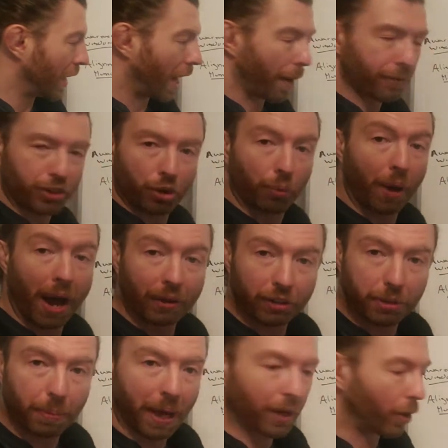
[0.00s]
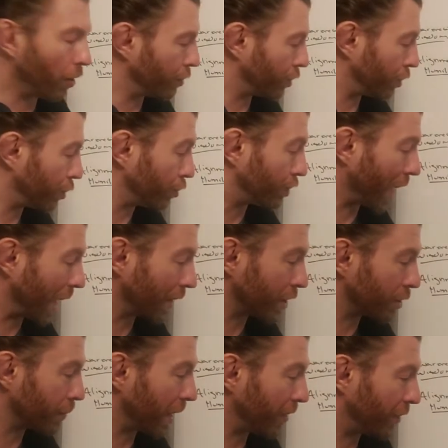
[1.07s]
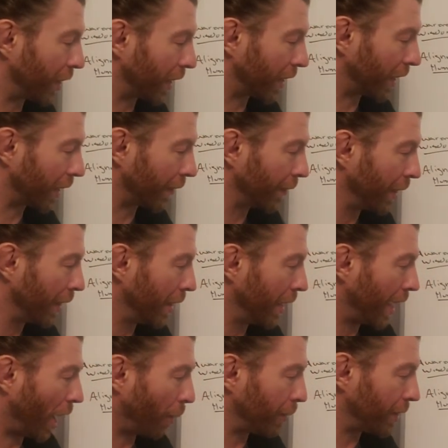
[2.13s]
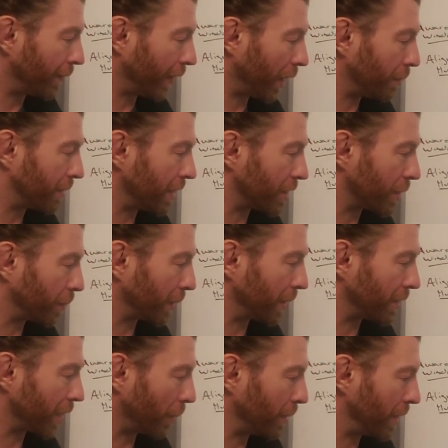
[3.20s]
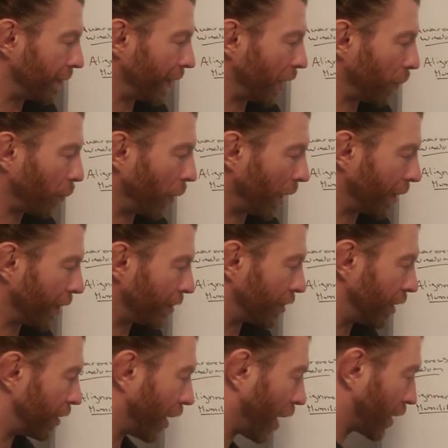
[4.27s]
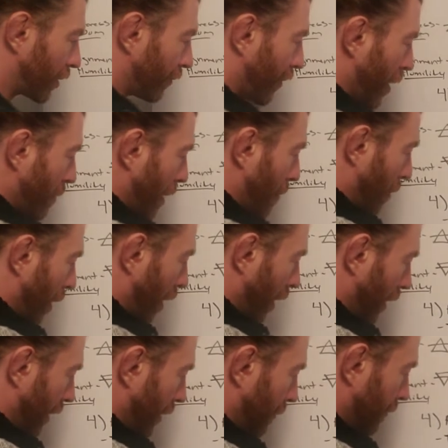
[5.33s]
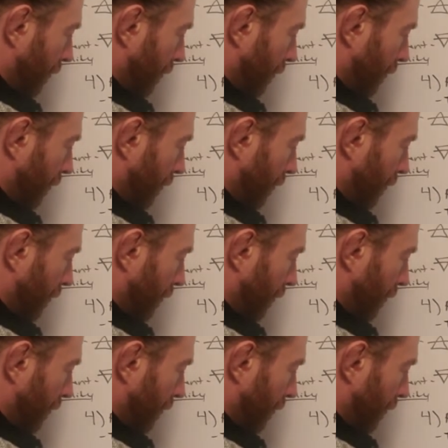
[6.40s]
I'm surrounded by coaches who challenge my thinking, help me develop disciplines, help me develop wellness, detoxify my body,